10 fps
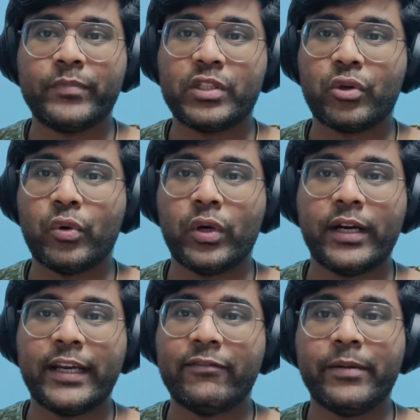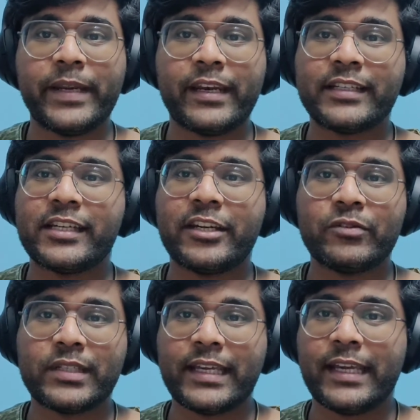So it will be interesting
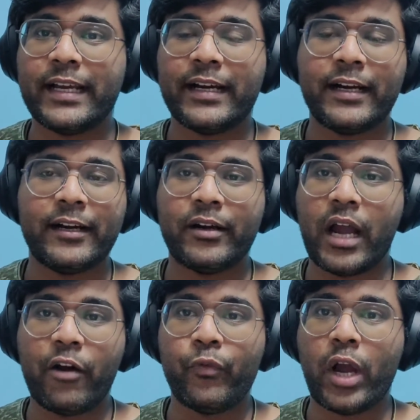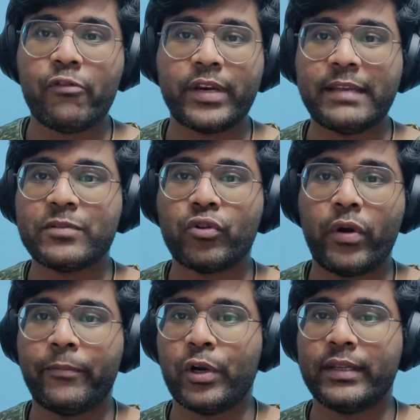to see how teams
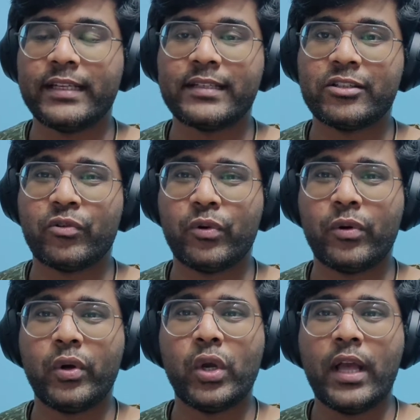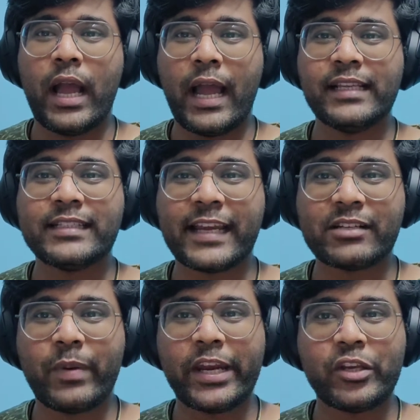go about this. So I'll just
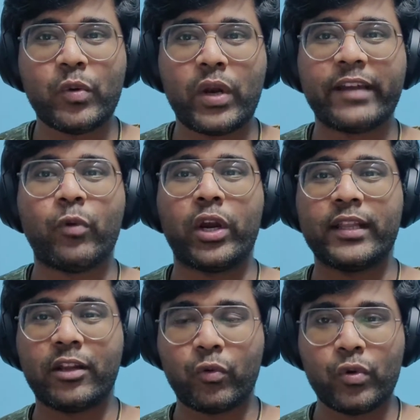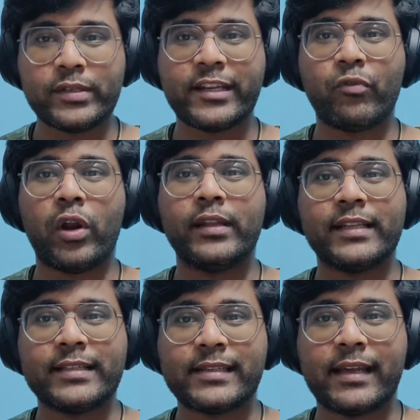explain you like what are the rules involved
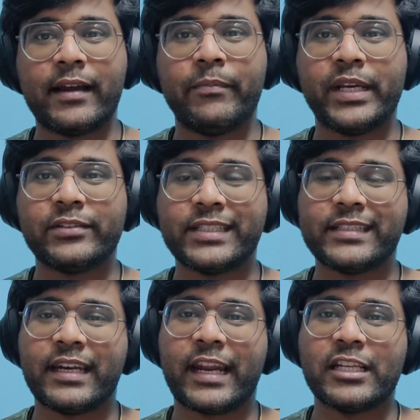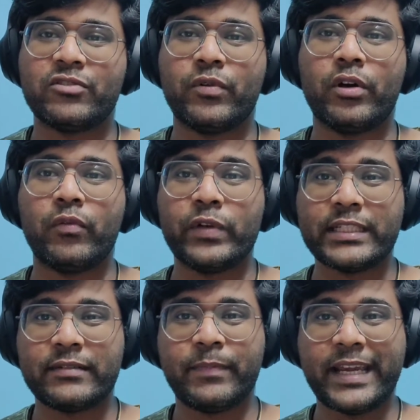in this mid-season transfer,
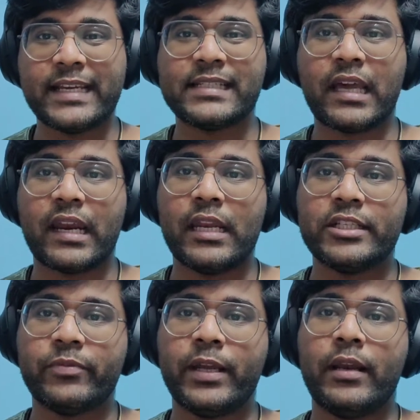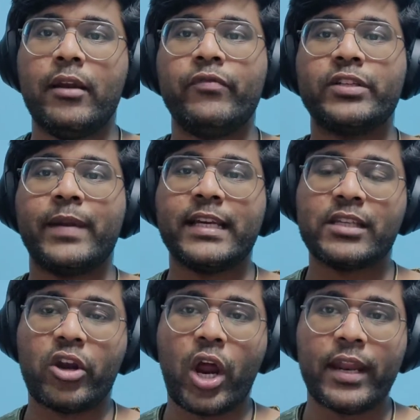which players are eligible, which
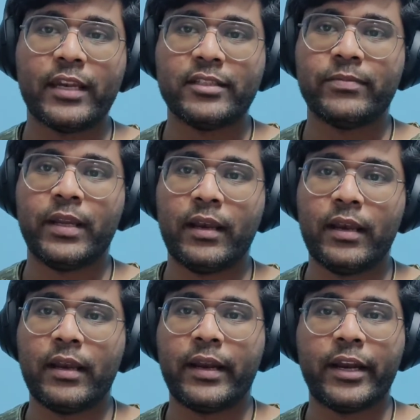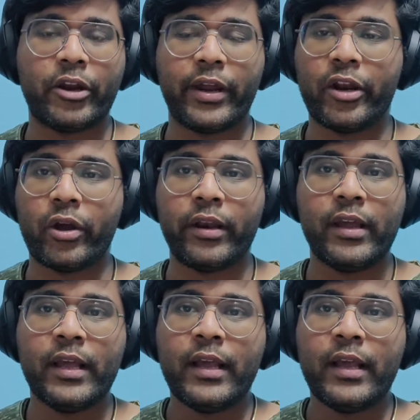players are not eligible, and all.